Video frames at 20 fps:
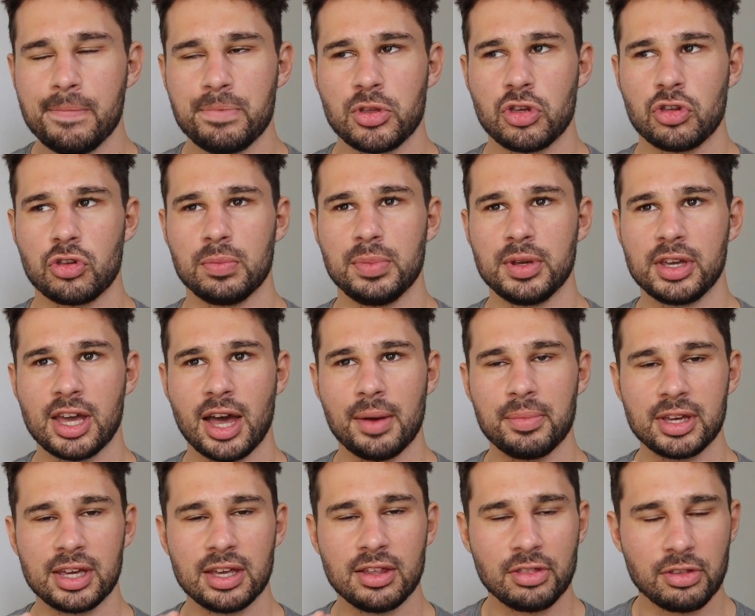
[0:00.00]
You should be
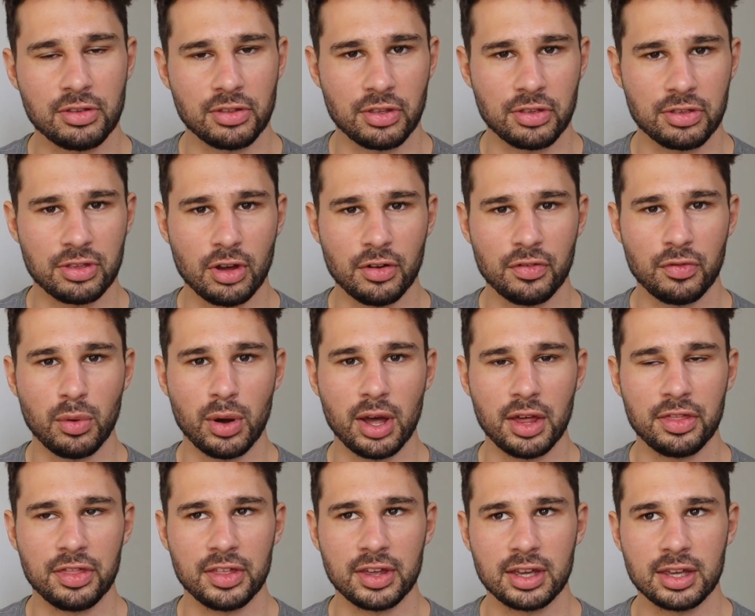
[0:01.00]
coming into the software
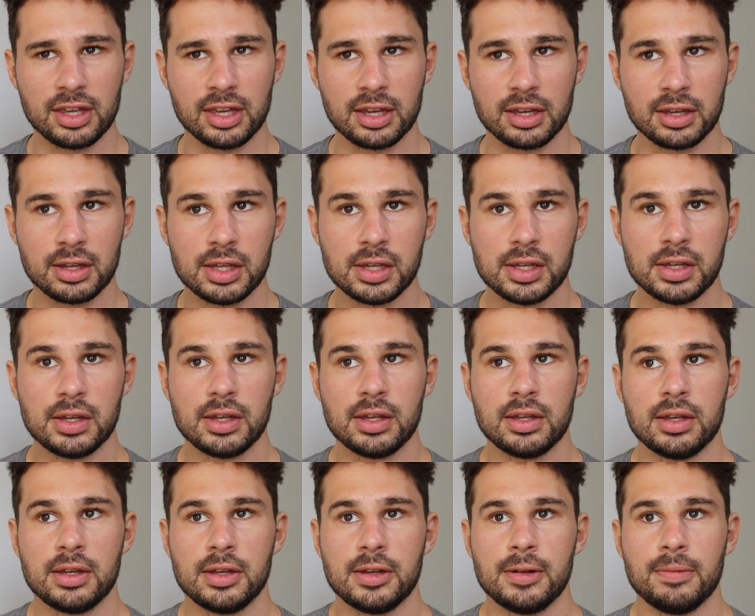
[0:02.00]

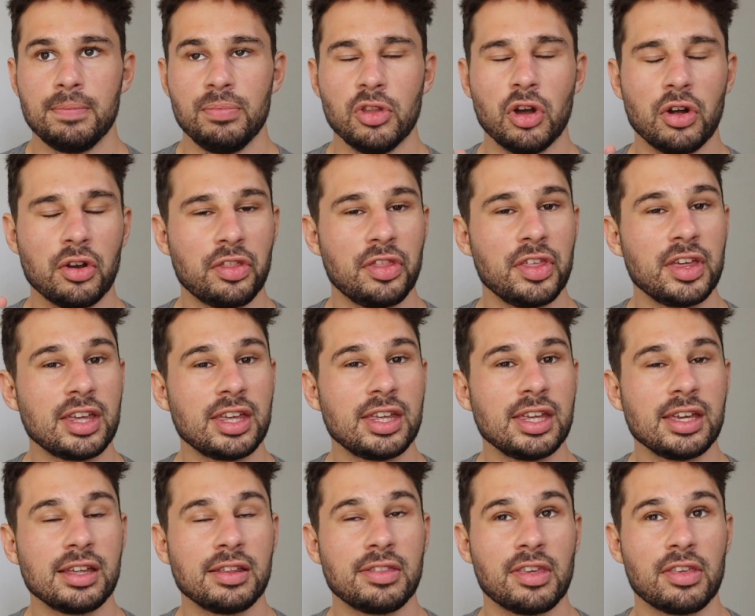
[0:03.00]
not
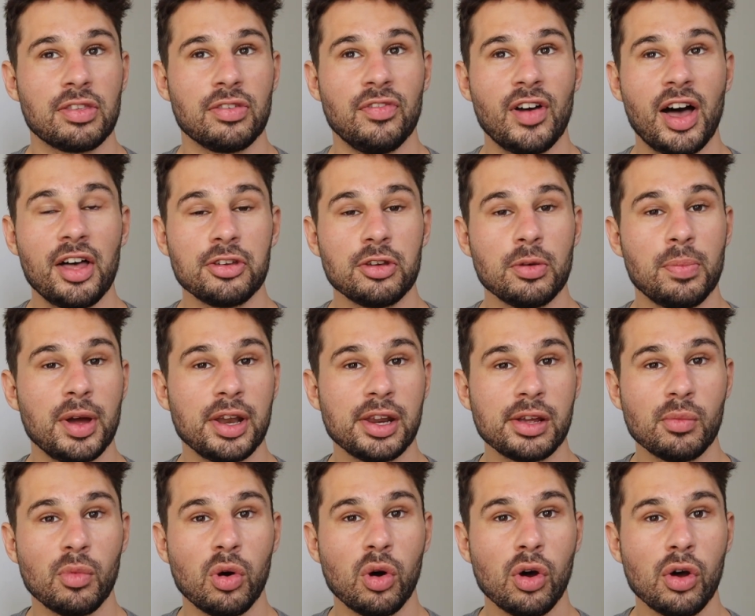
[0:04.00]
thinking does value
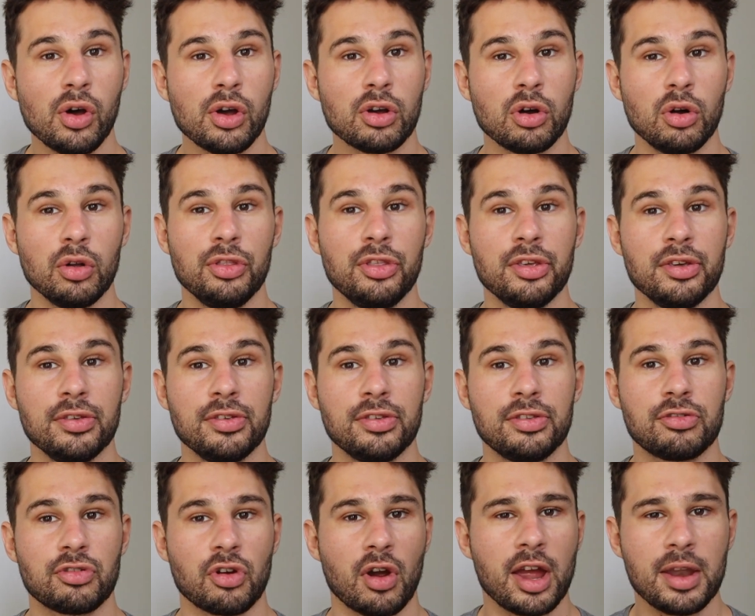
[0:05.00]
betting work or does
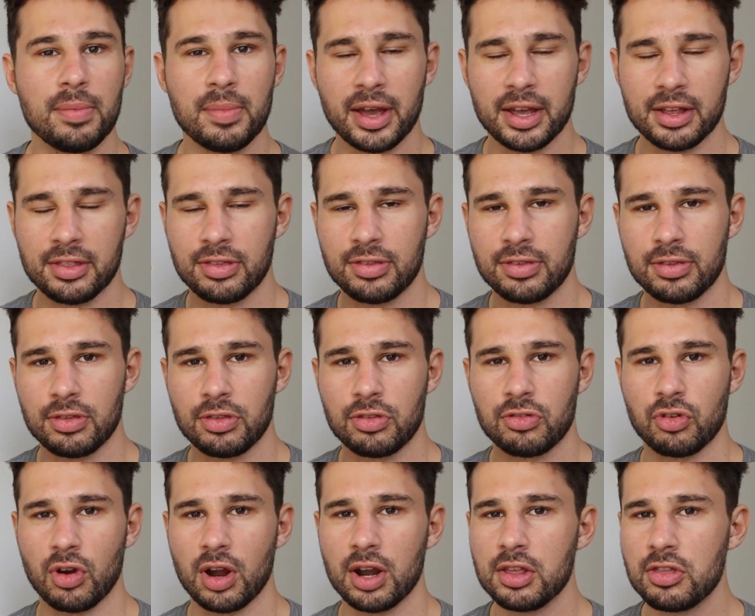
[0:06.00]
Trademate's
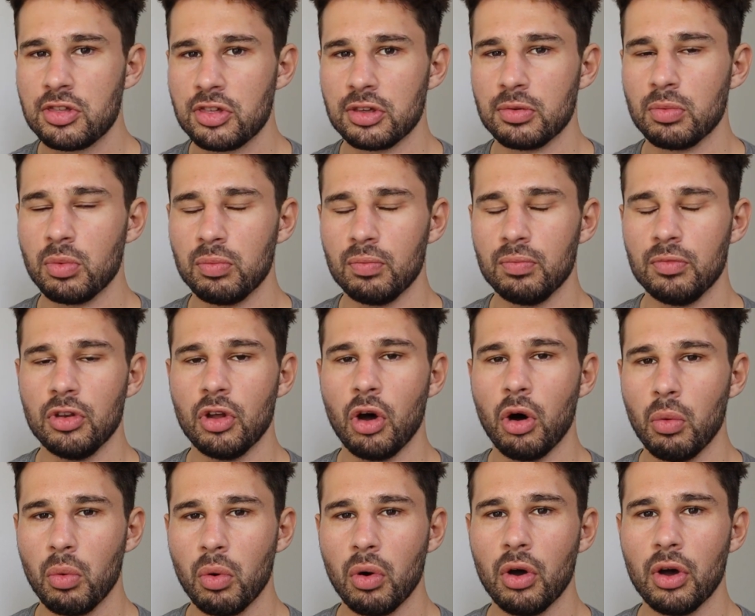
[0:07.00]
strategy
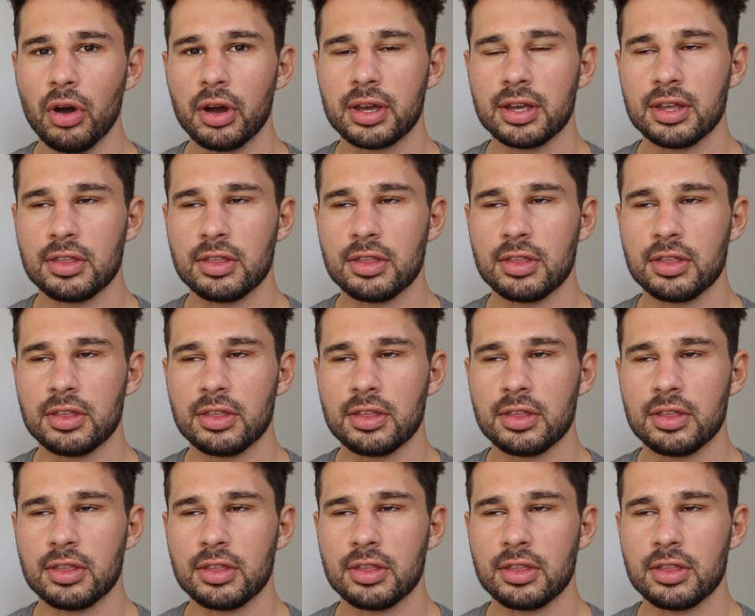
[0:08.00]
not work.